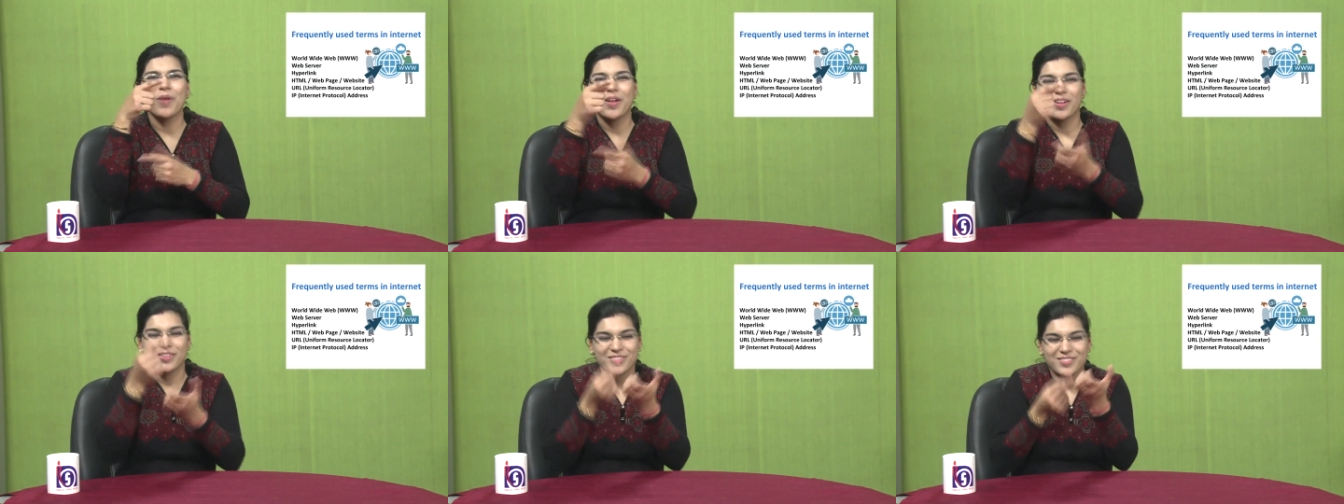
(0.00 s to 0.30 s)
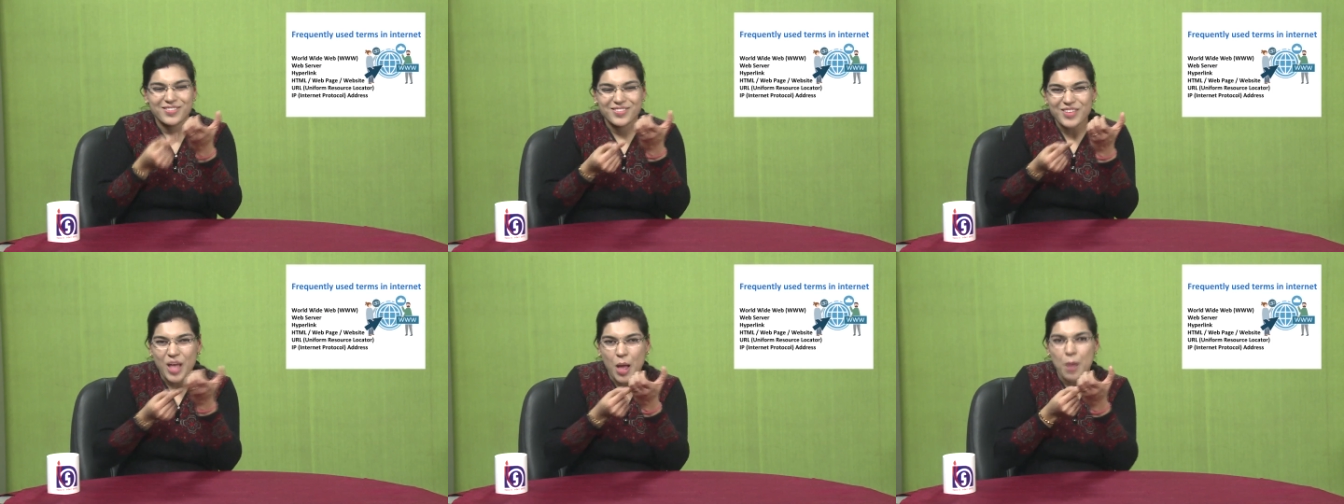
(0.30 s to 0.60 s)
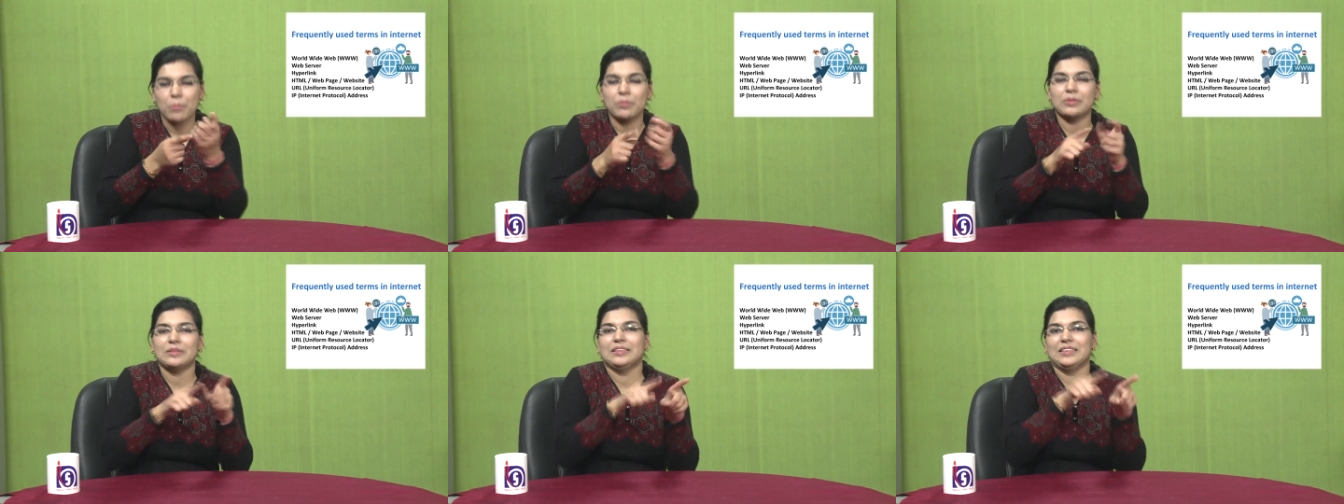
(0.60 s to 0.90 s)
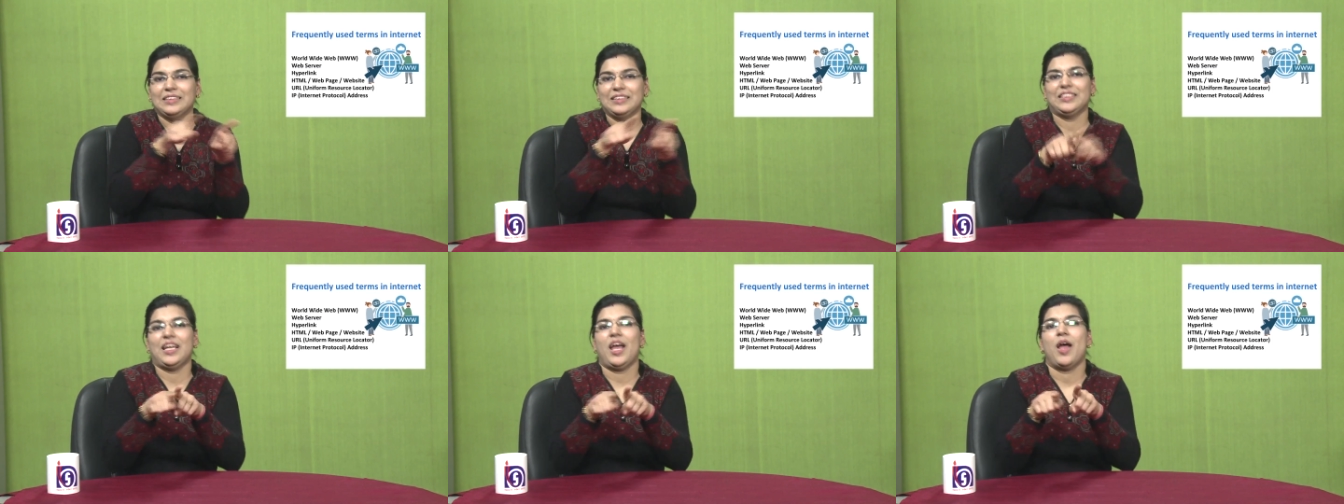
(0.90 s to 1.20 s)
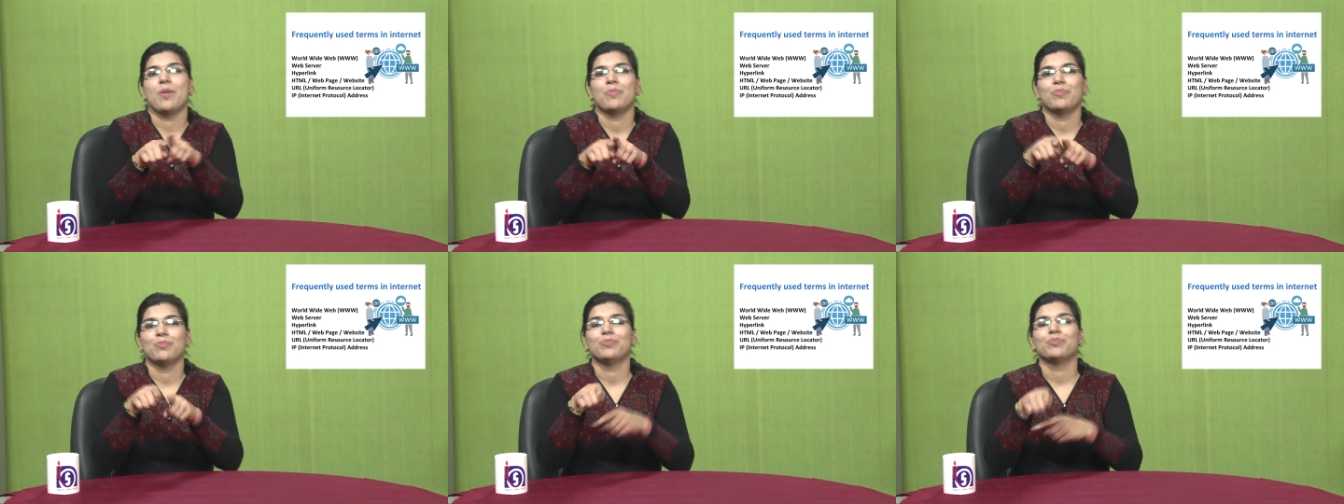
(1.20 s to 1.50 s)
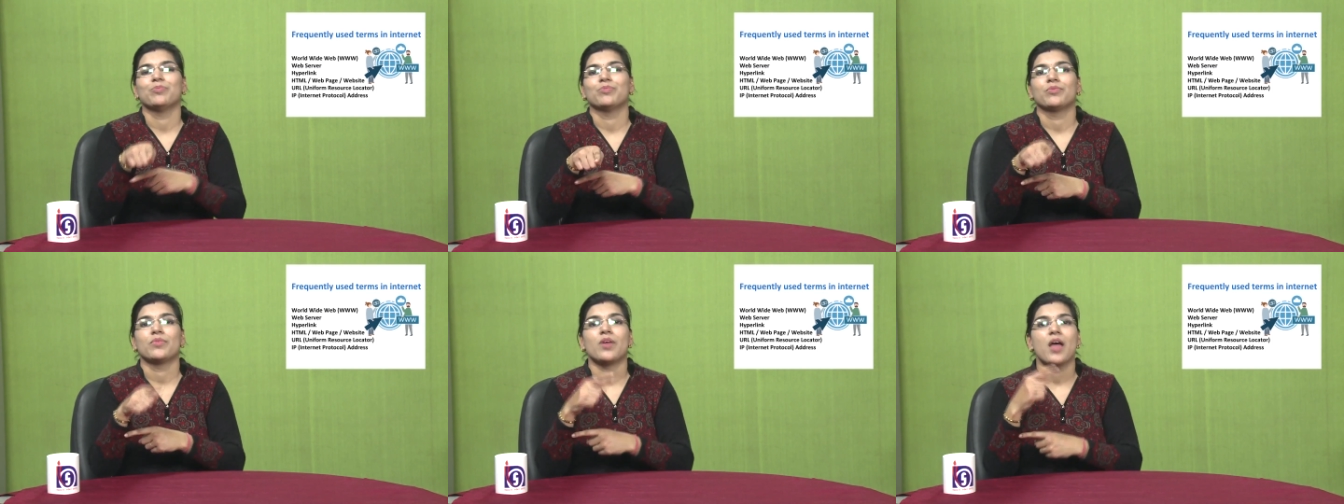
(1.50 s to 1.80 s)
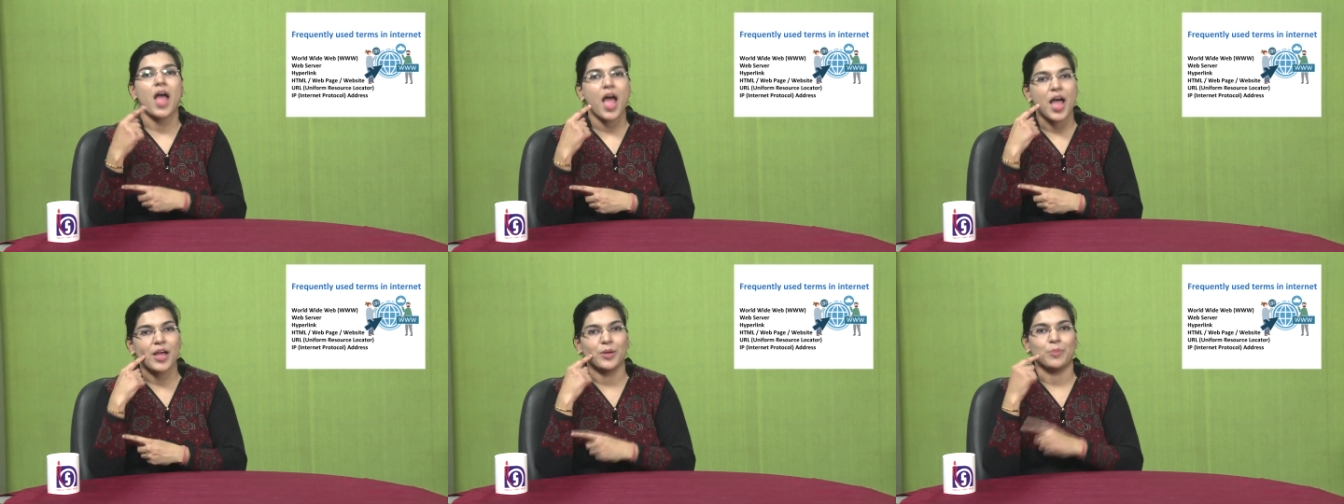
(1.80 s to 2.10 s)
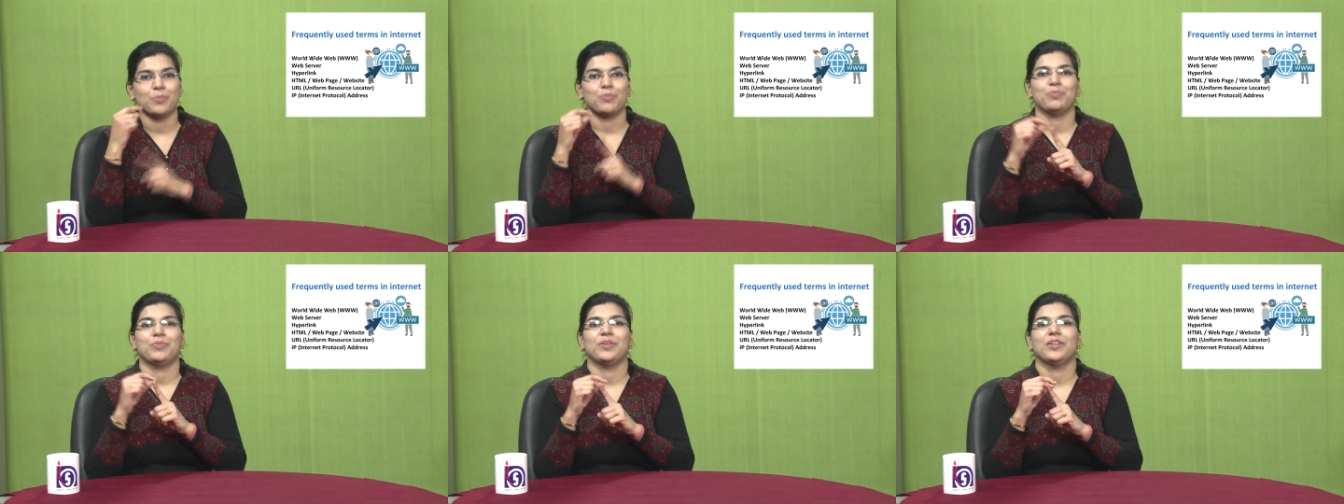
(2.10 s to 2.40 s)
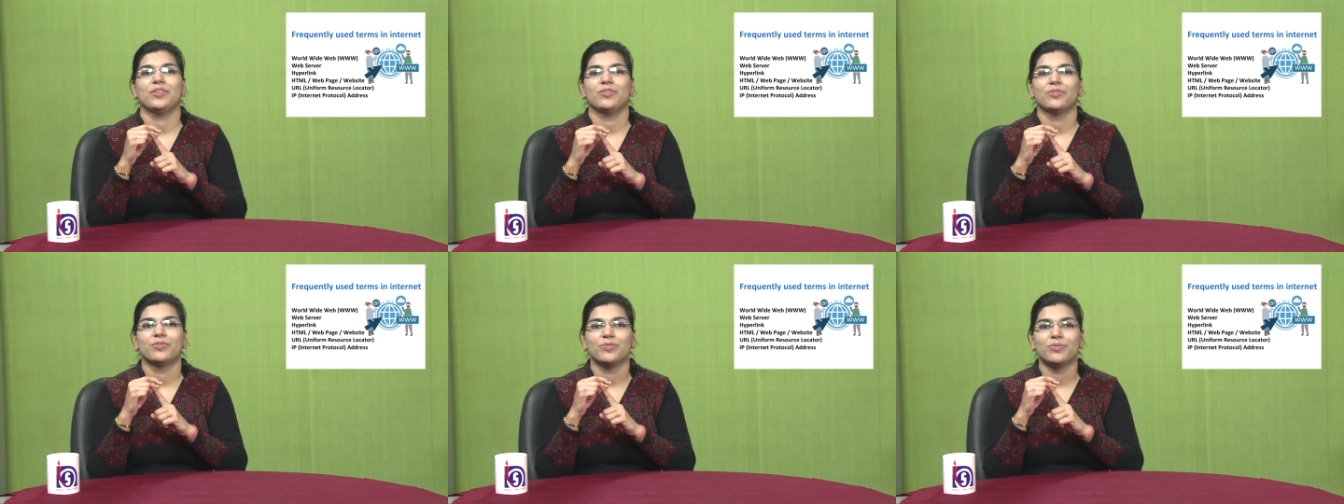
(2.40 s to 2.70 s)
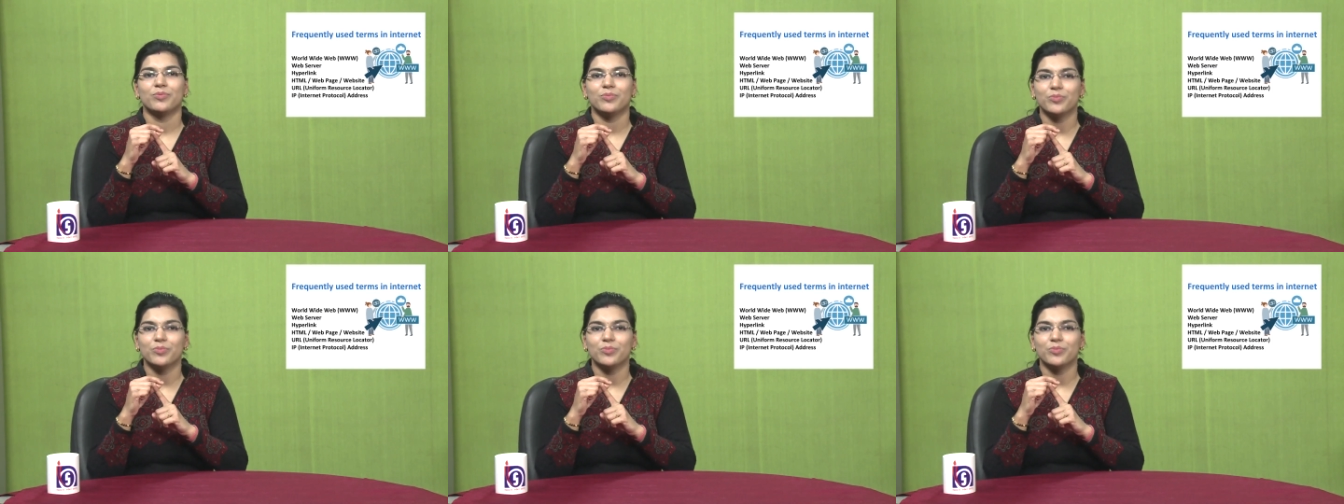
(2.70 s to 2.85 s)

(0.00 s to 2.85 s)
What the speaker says: give your Wi-Fi to anyone else.